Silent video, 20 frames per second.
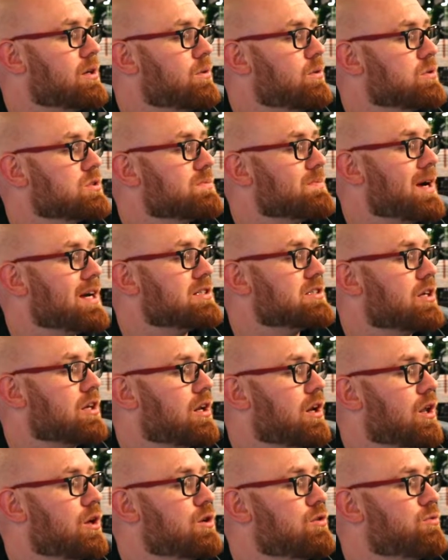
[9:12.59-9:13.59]
allspice and
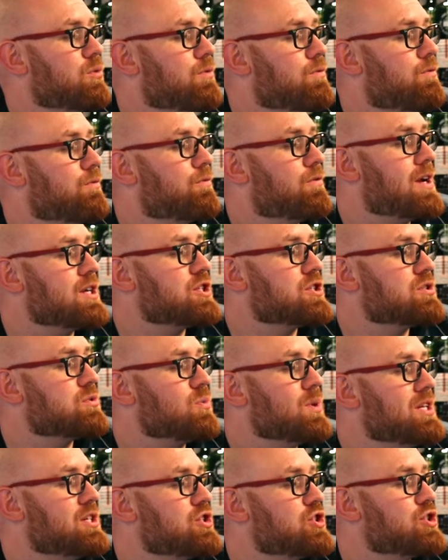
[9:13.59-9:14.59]
clove, with fresh
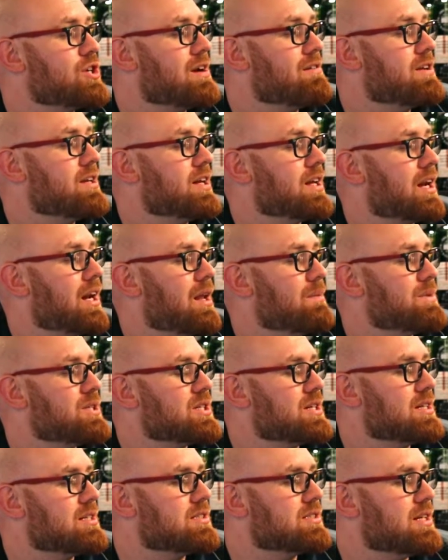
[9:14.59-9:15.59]
sweet cherry and
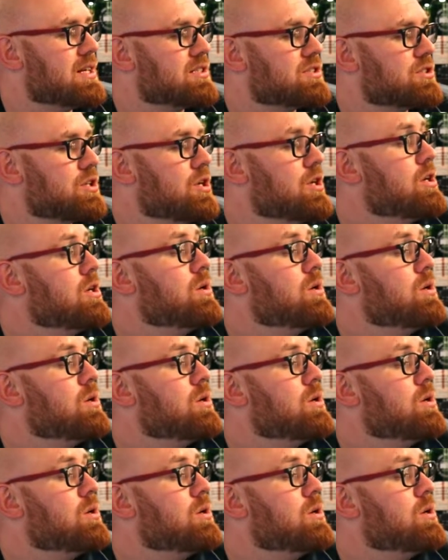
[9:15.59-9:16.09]
clementine zest.